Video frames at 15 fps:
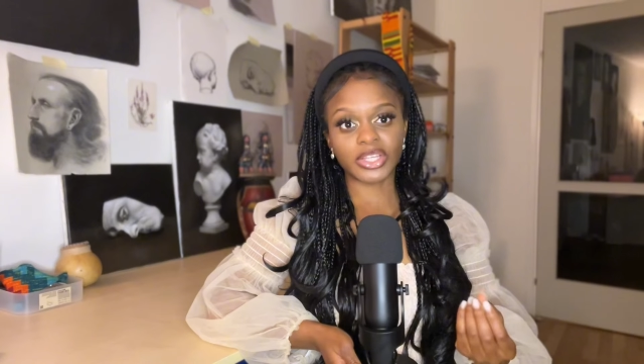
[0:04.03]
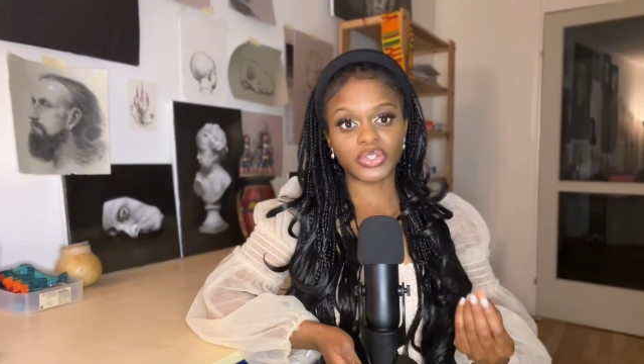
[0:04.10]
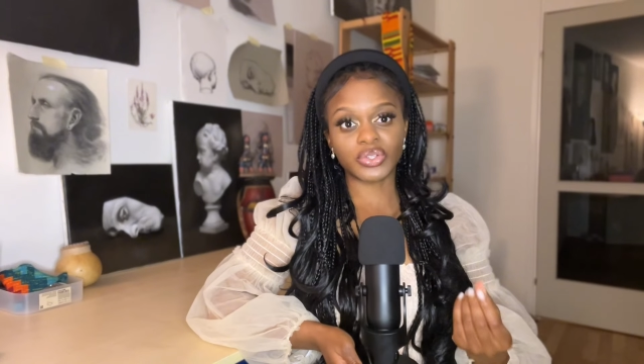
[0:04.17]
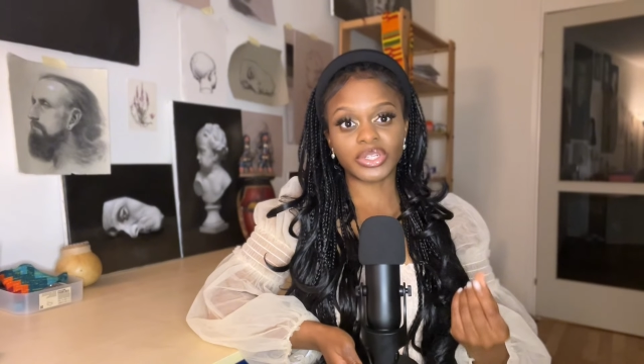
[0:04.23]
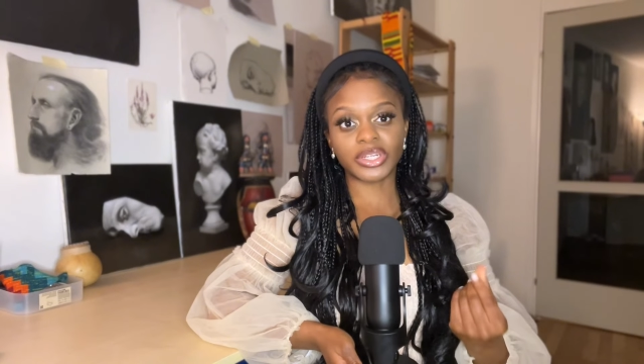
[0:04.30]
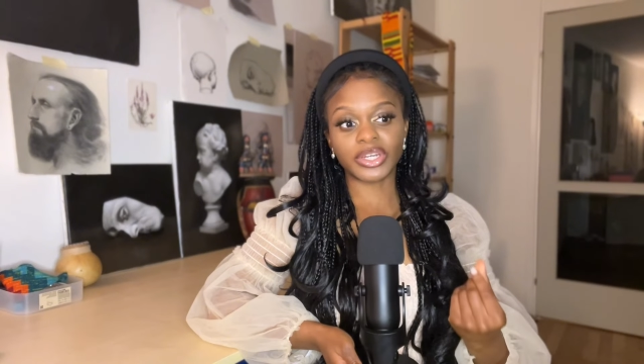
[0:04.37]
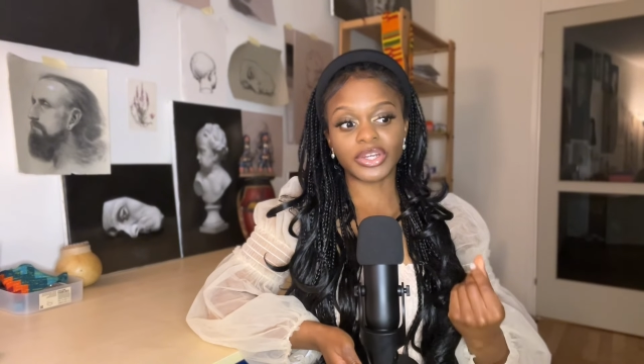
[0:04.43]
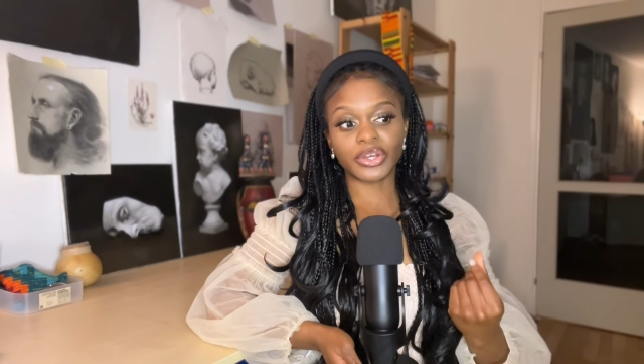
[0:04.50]
you
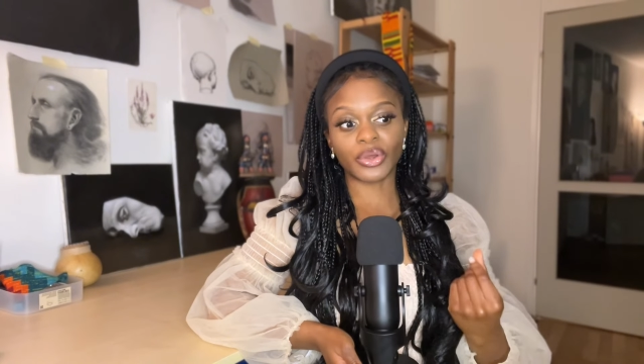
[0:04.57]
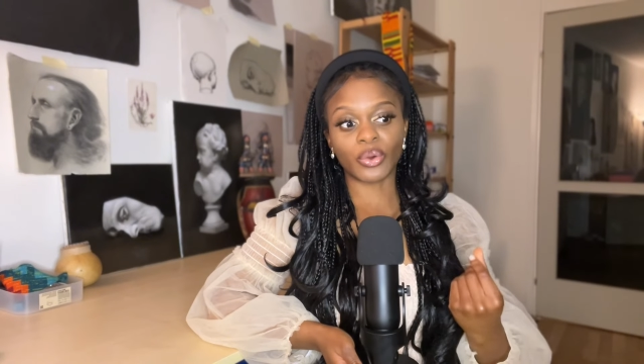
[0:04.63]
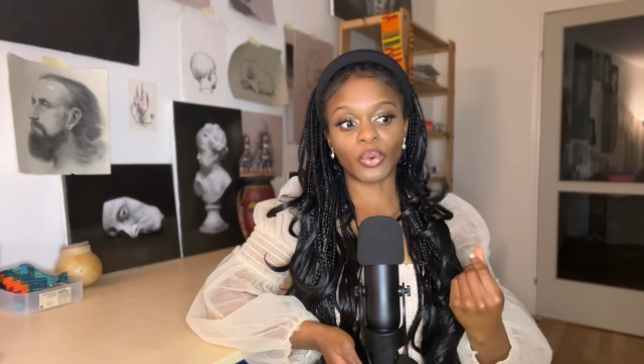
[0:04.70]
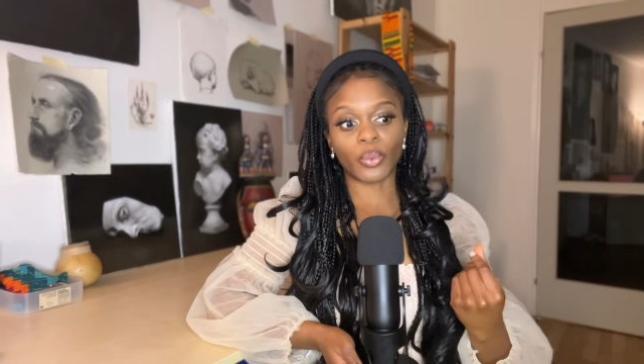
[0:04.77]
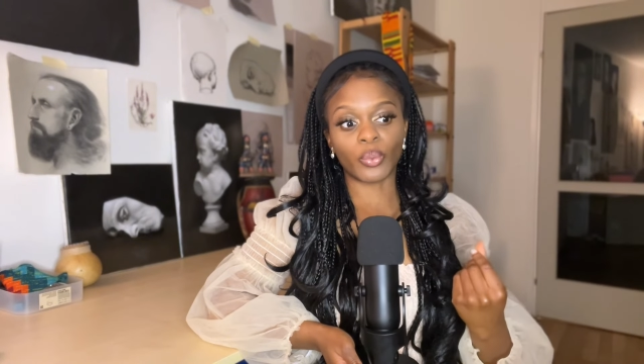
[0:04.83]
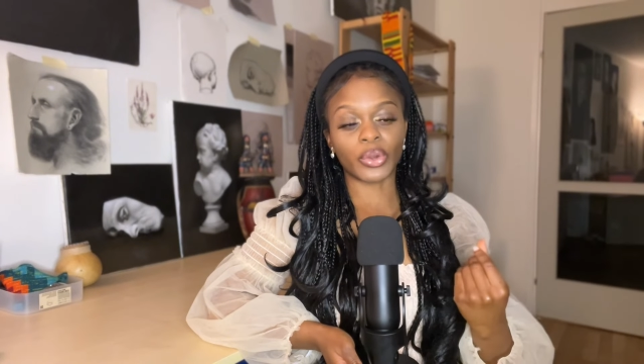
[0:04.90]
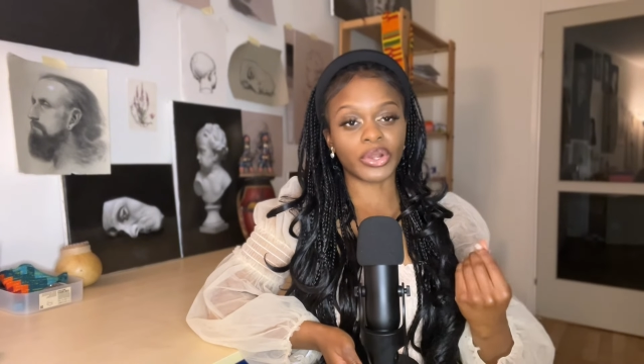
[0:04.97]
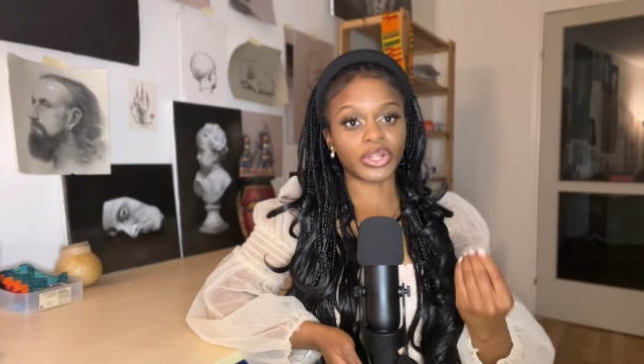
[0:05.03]
didn't know
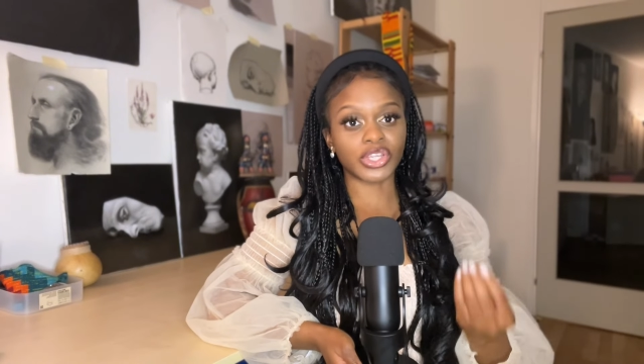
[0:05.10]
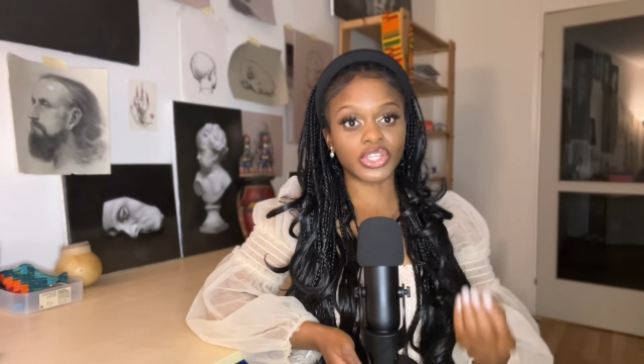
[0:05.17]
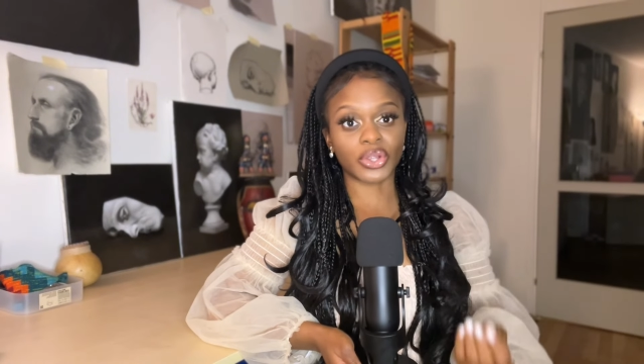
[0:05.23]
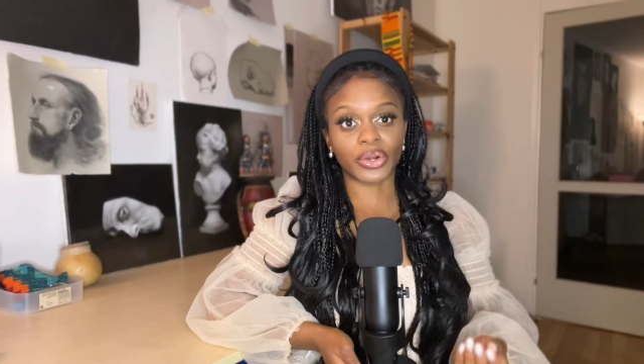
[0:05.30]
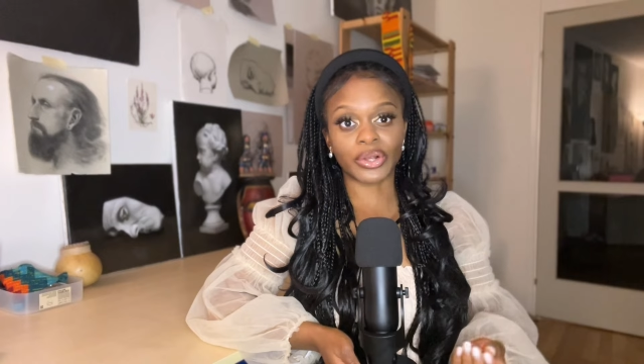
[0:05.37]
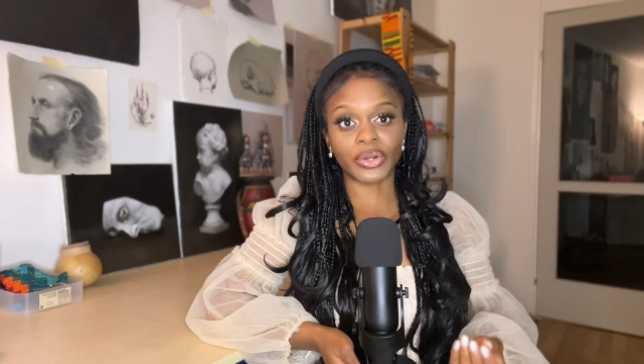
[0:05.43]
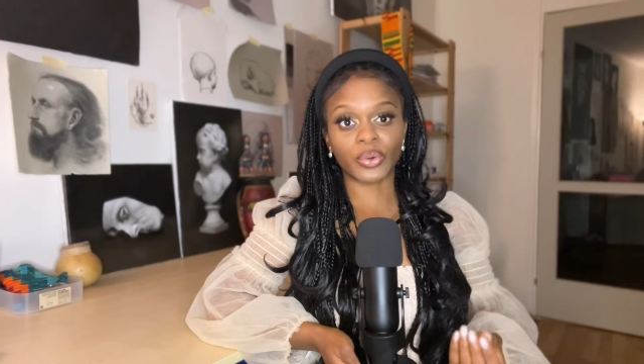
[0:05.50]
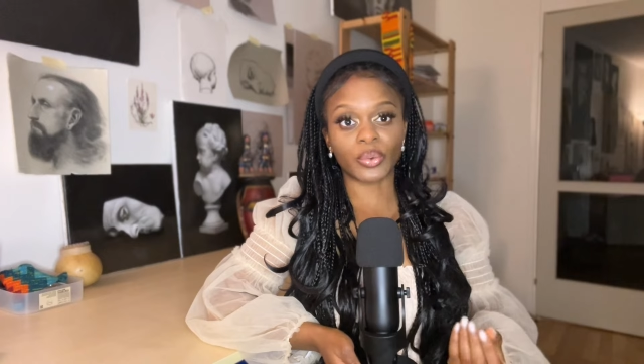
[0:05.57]
where to
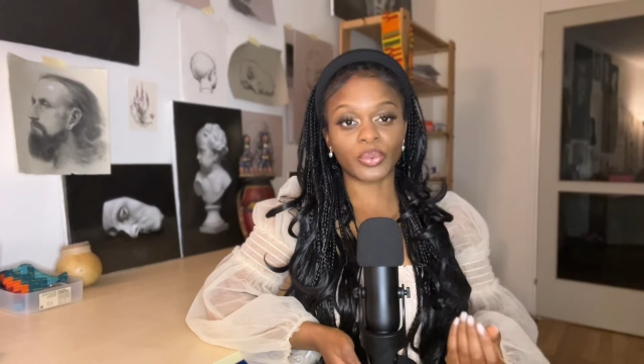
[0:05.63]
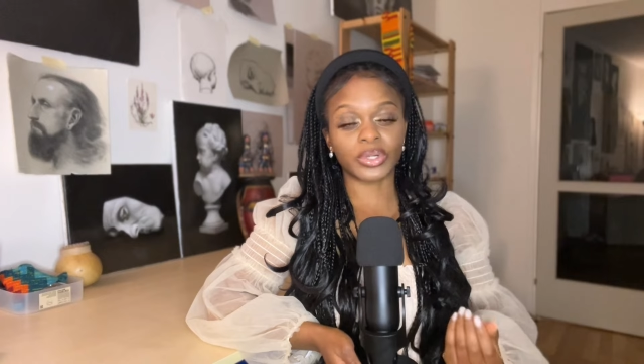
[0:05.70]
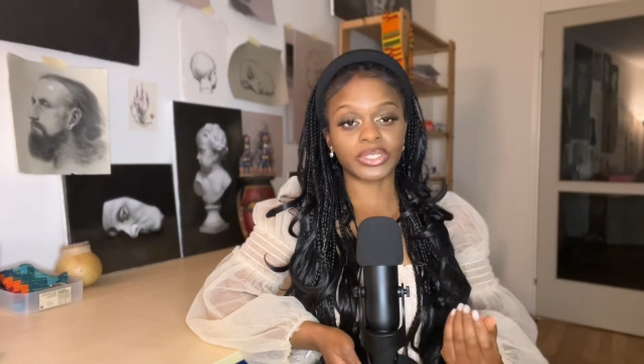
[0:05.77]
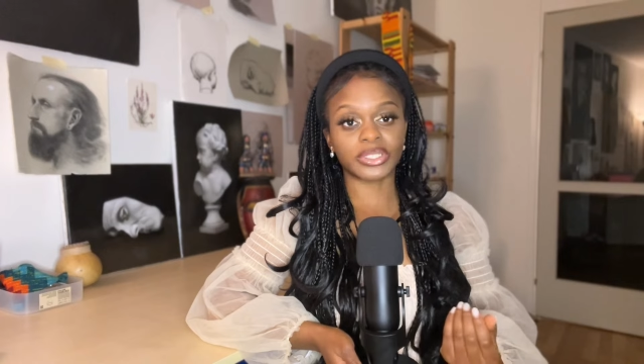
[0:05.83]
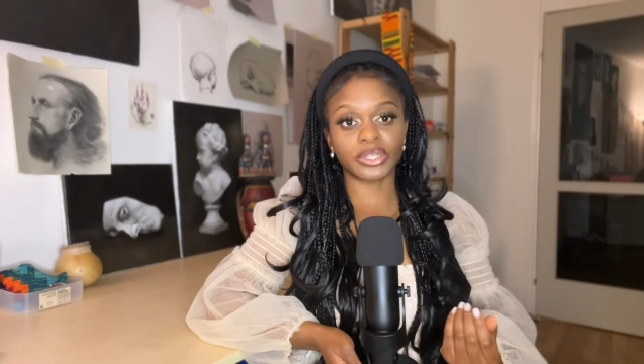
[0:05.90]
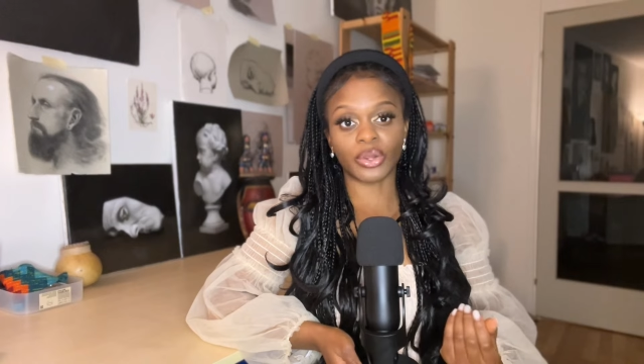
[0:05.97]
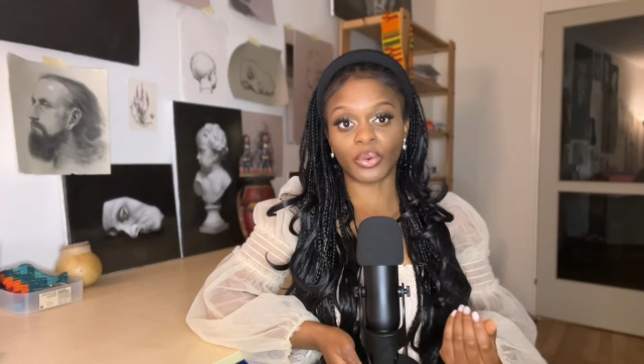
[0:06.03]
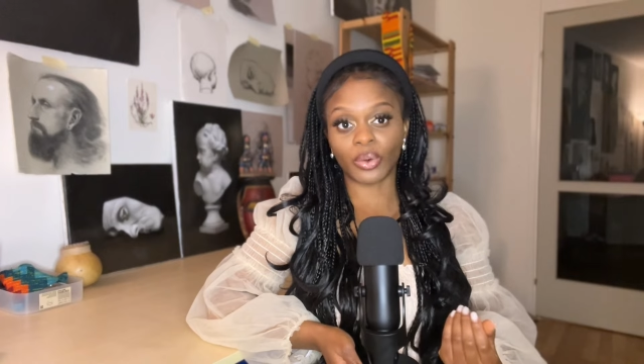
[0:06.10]
start or what
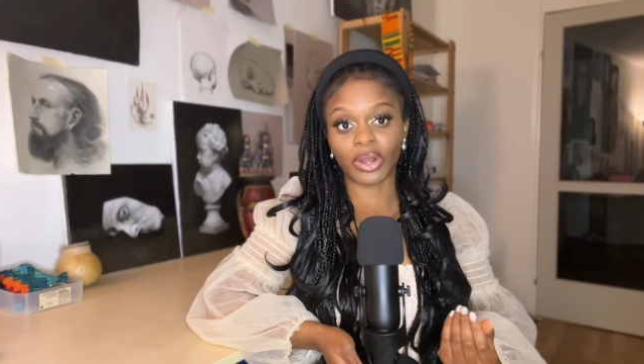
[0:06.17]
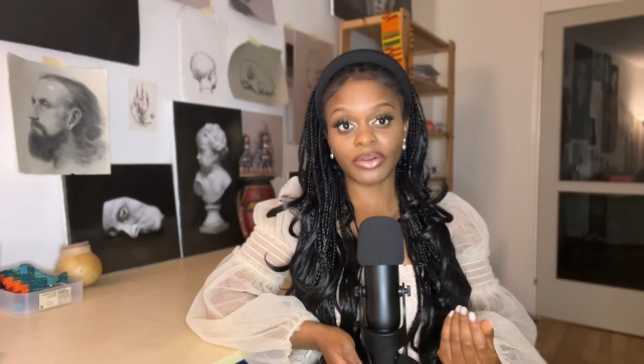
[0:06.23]
to go off